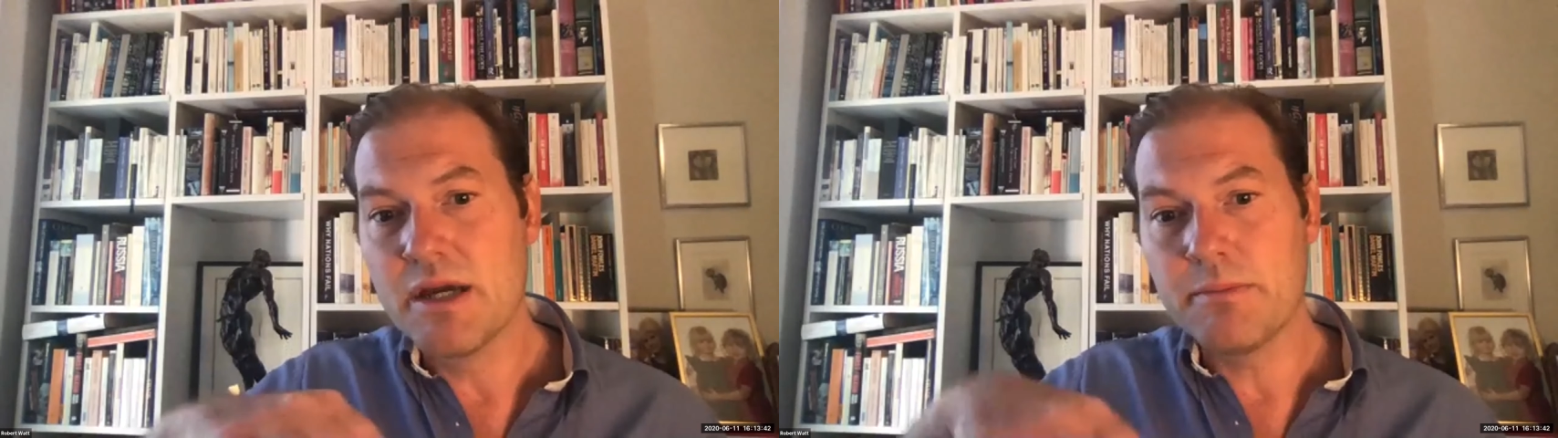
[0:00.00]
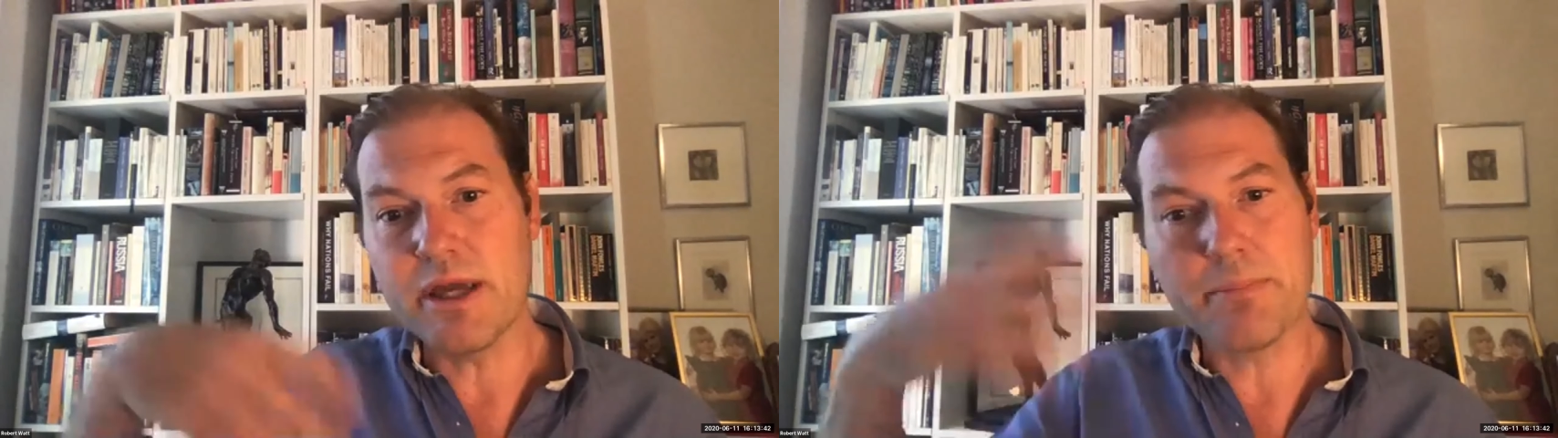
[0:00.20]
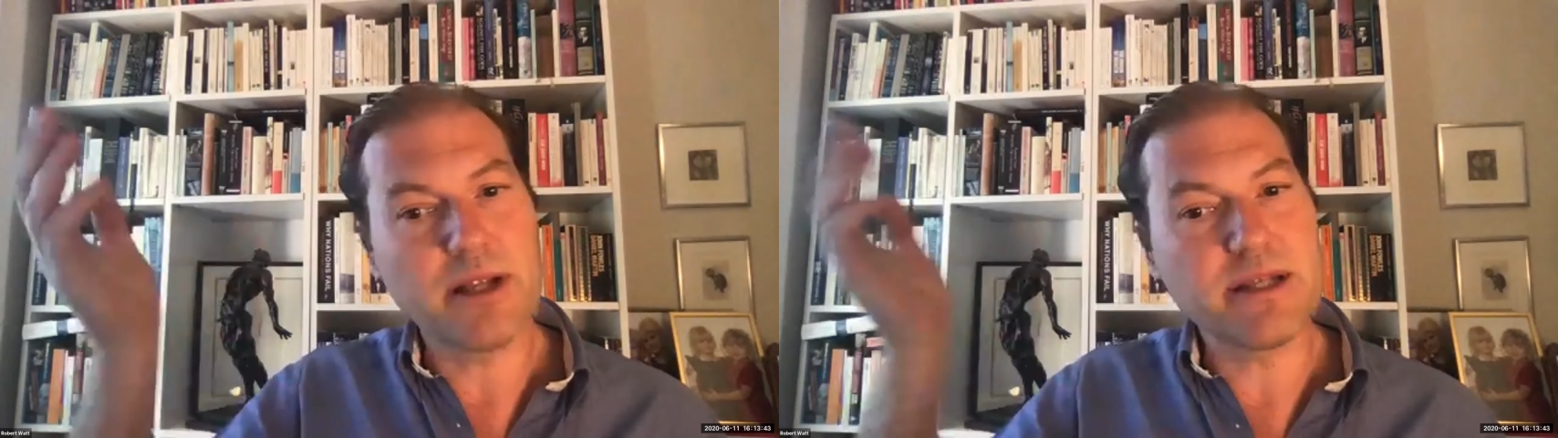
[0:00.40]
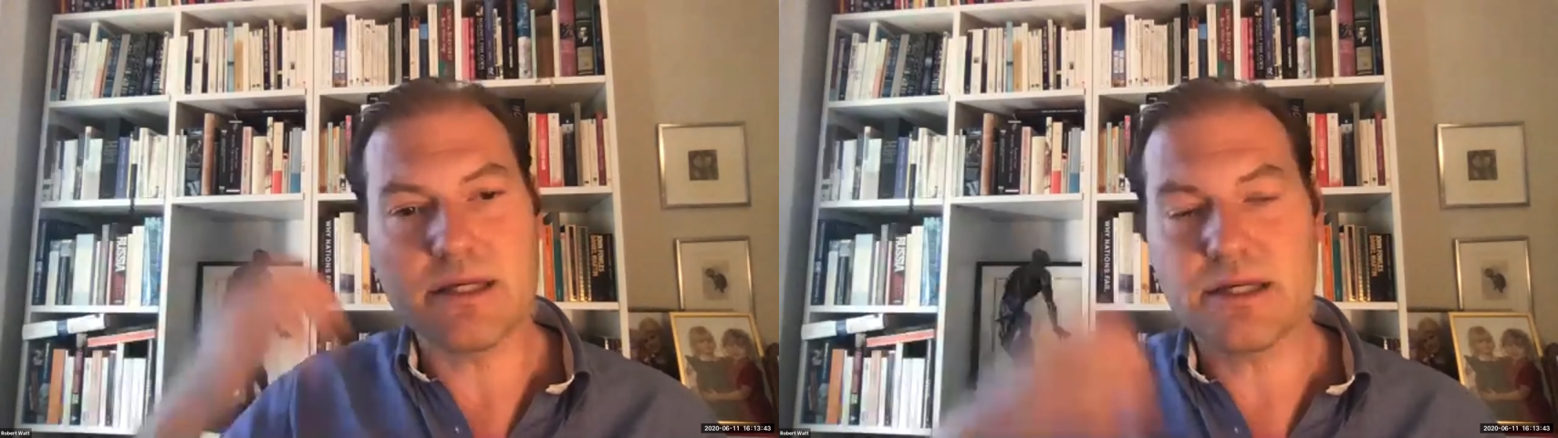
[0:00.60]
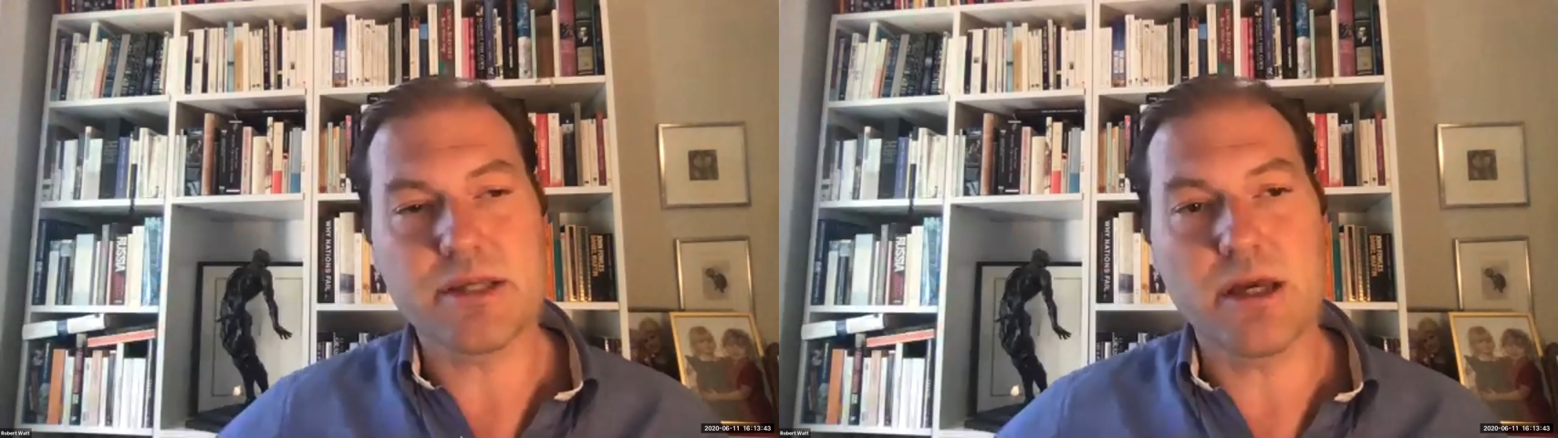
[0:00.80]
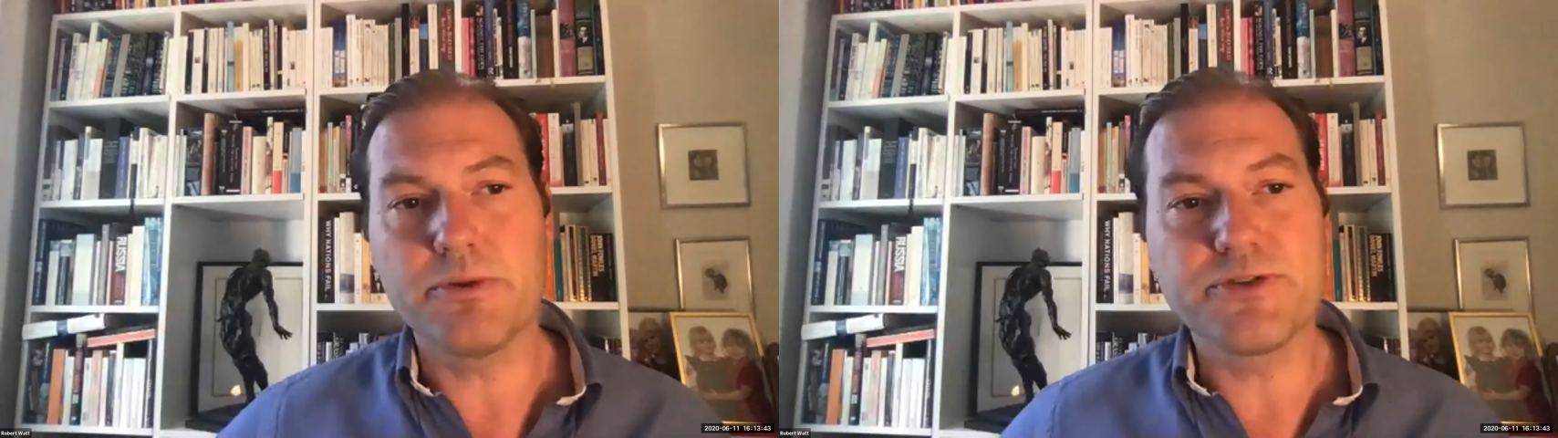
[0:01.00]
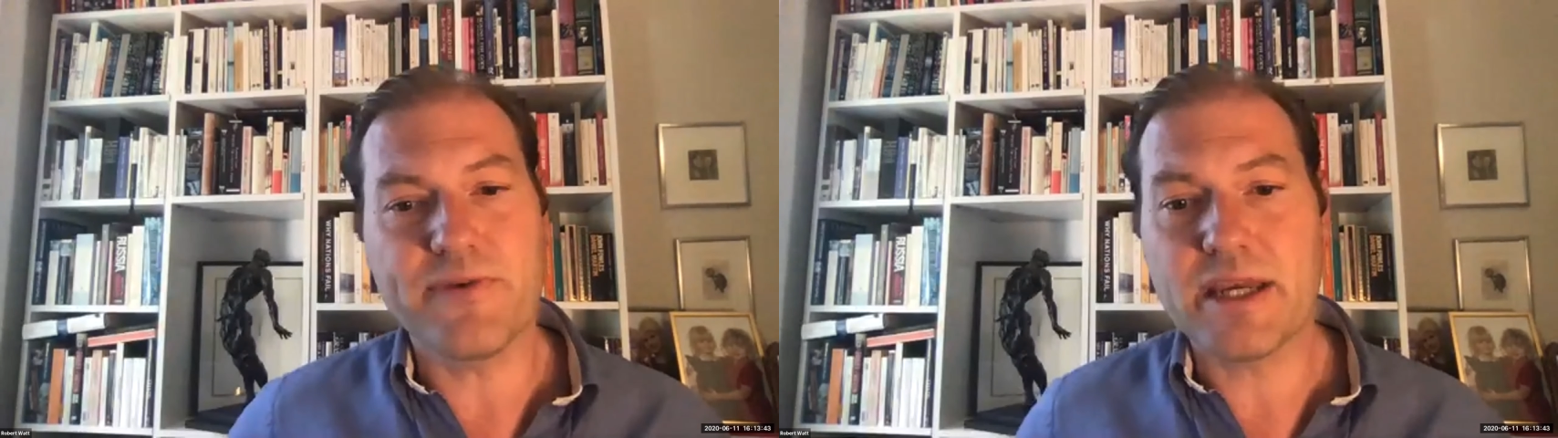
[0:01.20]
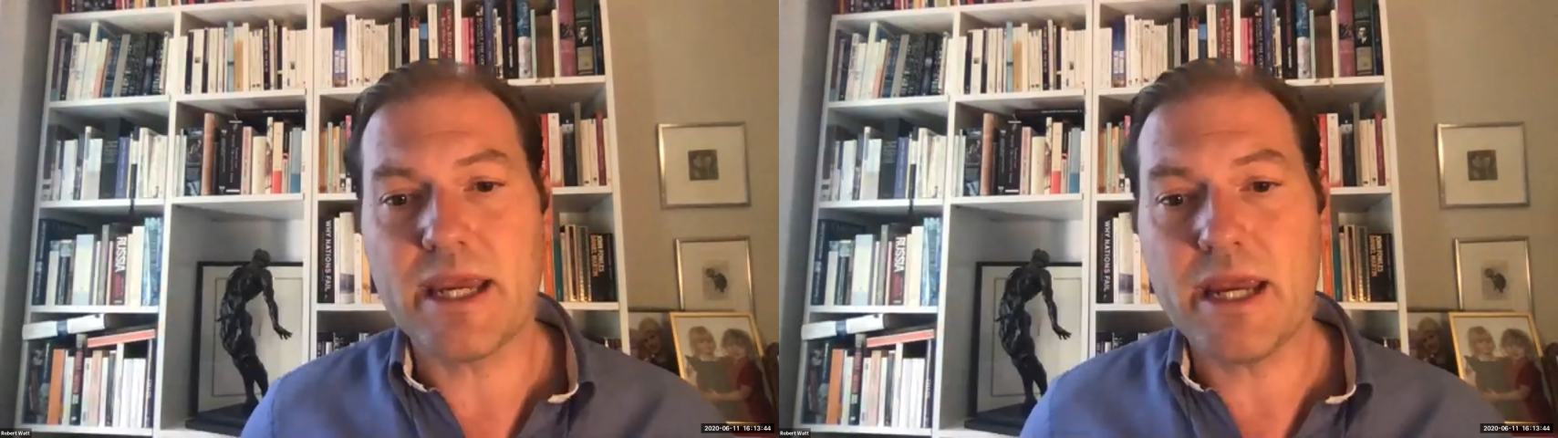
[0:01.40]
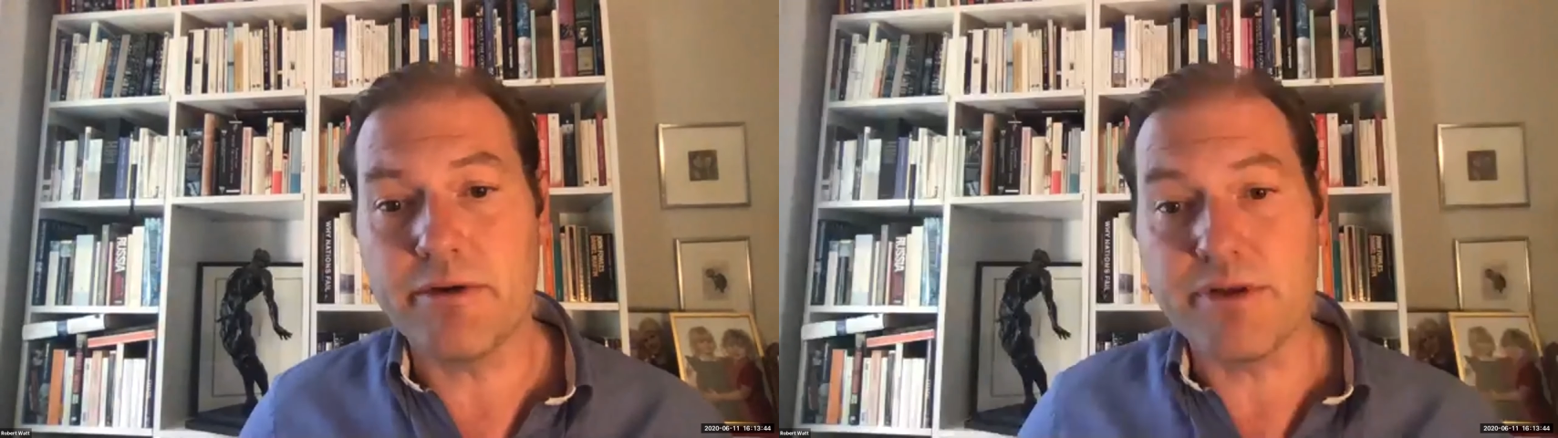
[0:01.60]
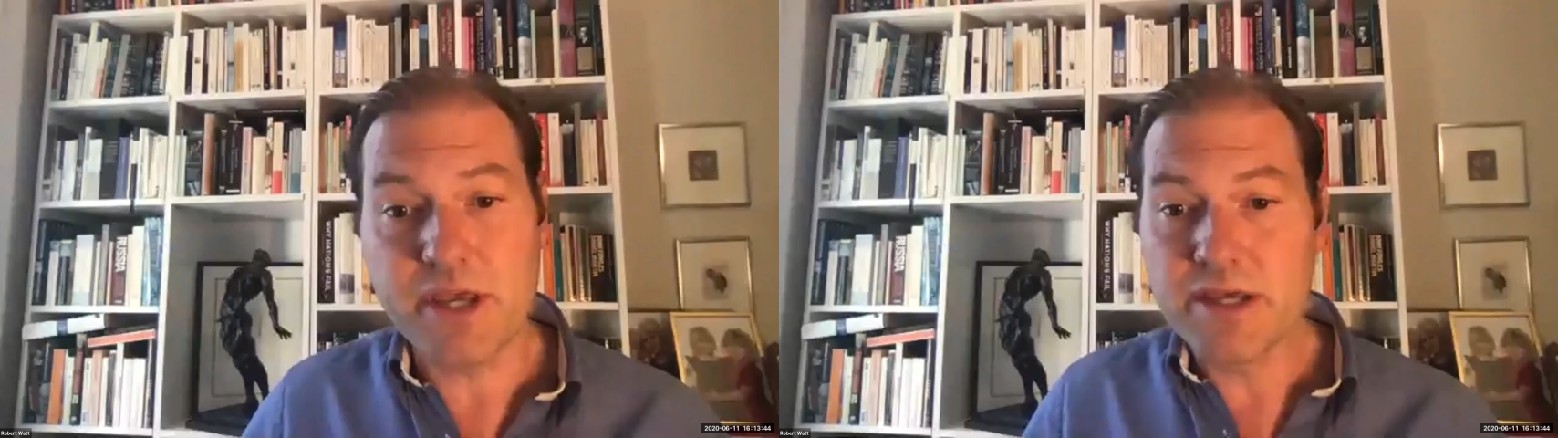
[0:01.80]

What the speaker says: but there are plenty of examples of incoherence,